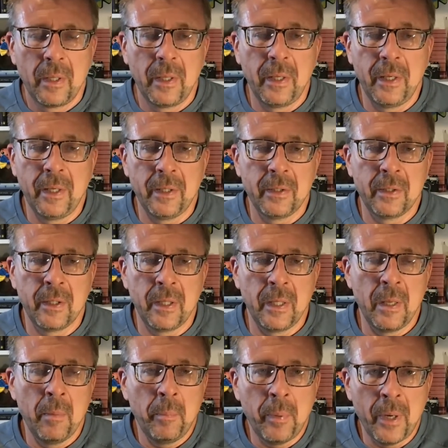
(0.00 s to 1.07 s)
And
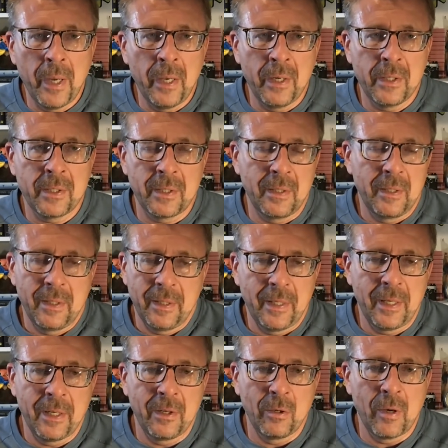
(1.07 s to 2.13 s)
empires, I
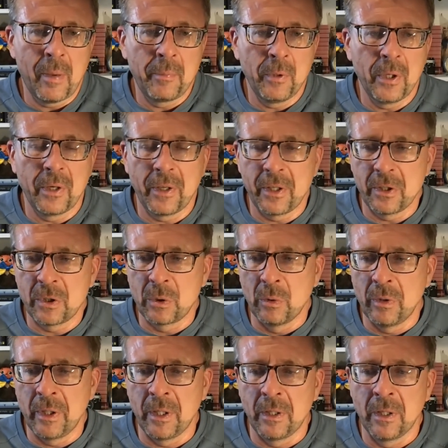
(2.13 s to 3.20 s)
don't know, I'm not a
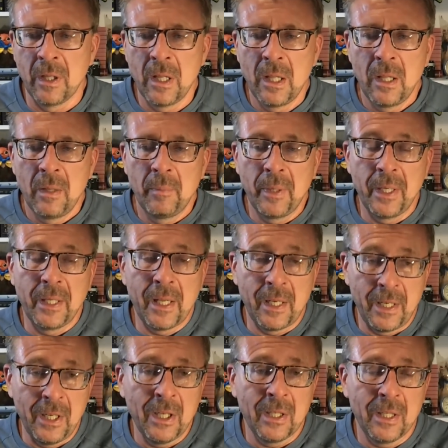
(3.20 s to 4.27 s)
historian, but
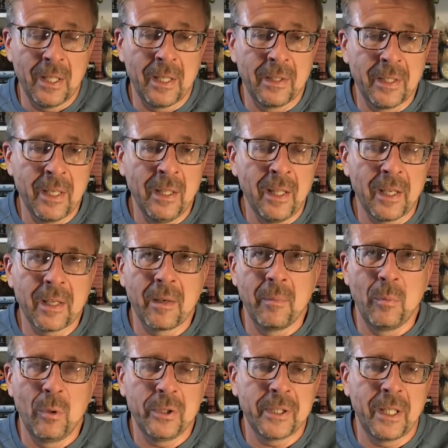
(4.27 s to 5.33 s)
they're like a
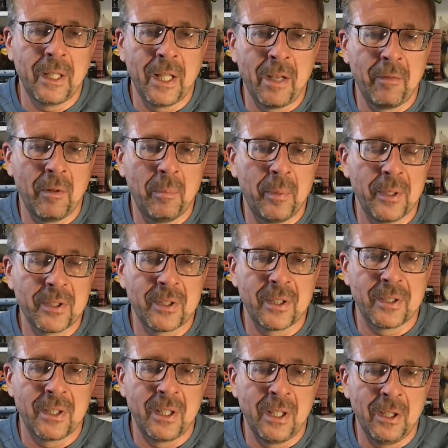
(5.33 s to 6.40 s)
multi-level
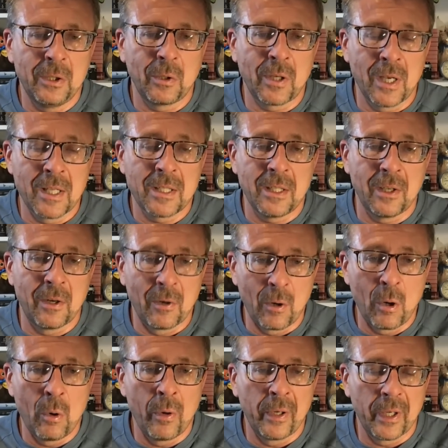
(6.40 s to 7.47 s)
business. They need to constantly
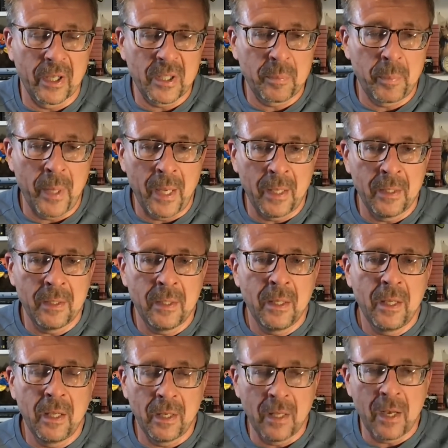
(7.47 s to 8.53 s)
grow and expand
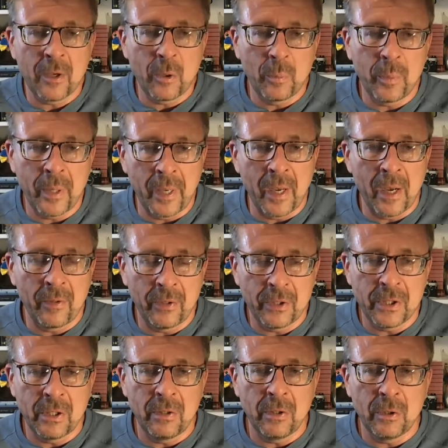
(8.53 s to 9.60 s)
and occupy other
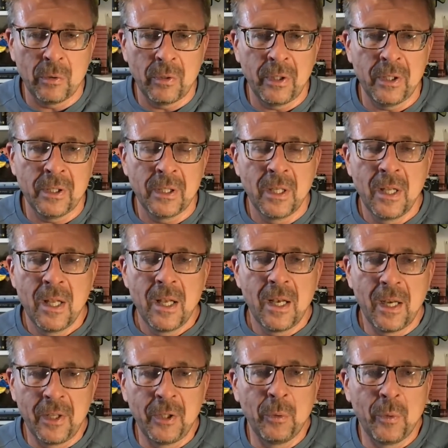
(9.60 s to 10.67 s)
territories.
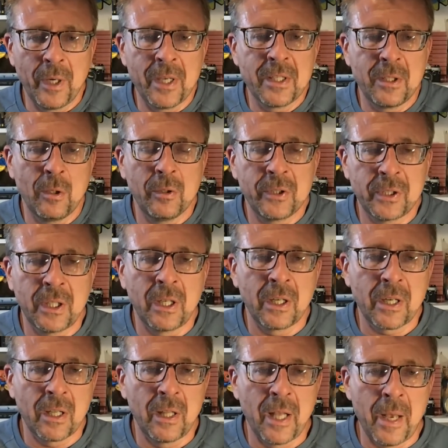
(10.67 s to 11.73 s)
Otherwise, they'll
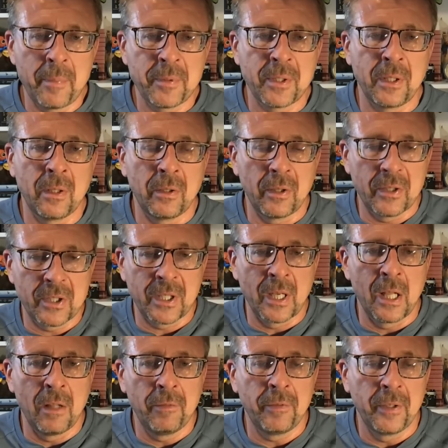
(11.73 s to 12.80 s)
start collapsing on
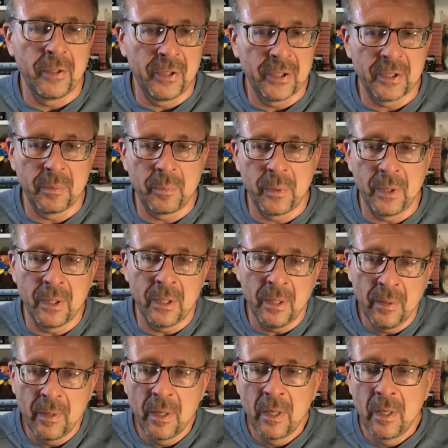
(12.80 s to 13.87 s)
itself and disappear.